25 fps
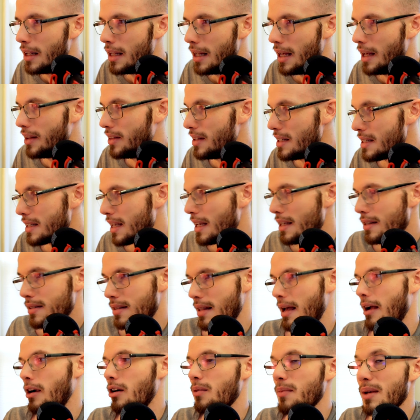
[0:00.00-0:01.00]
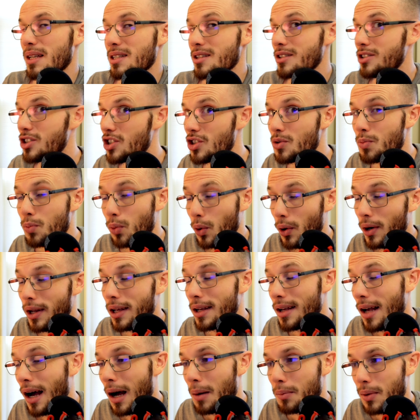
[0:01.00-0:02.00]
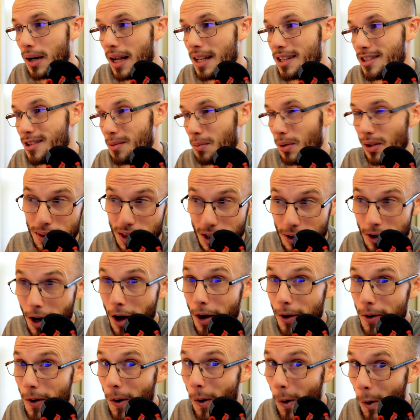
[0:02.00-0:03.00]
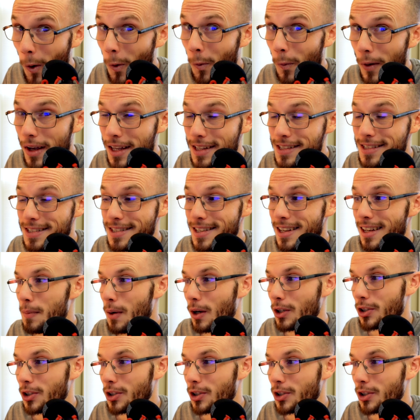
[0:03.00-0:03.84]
In this case, the error message is pretty comprehensible. They're not always. I'll